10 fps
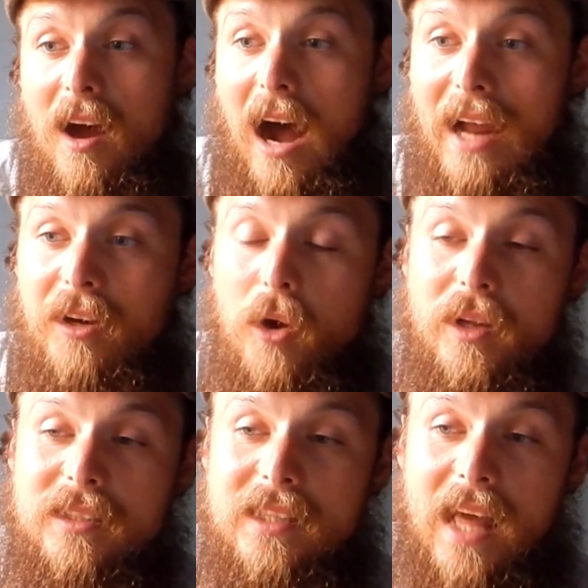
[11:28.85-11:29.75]
I
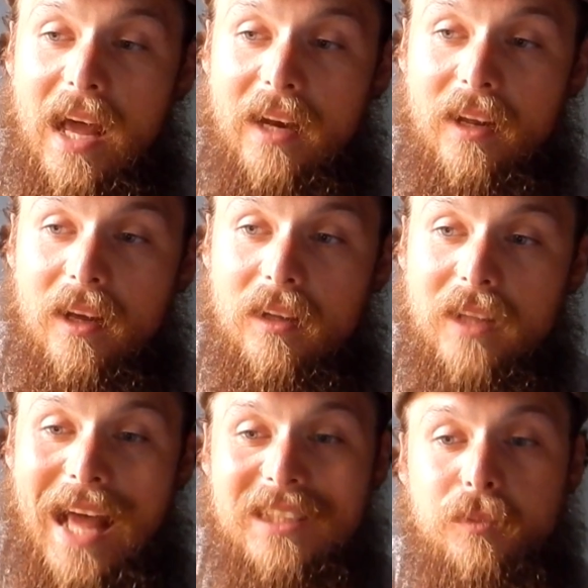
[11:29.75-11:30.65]
noticed that
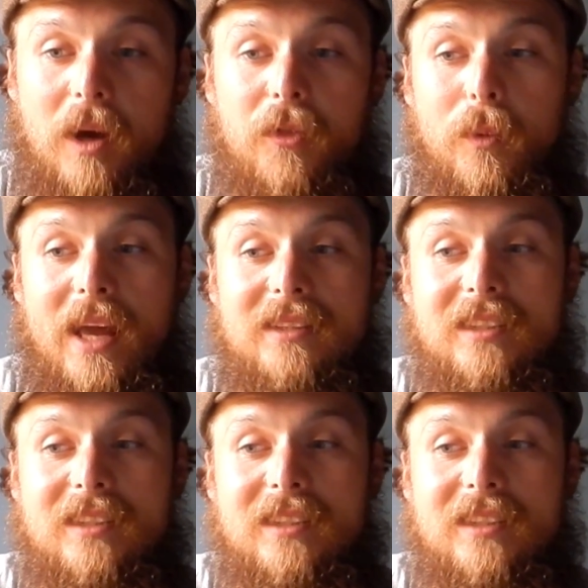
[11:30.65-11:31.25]
last month we had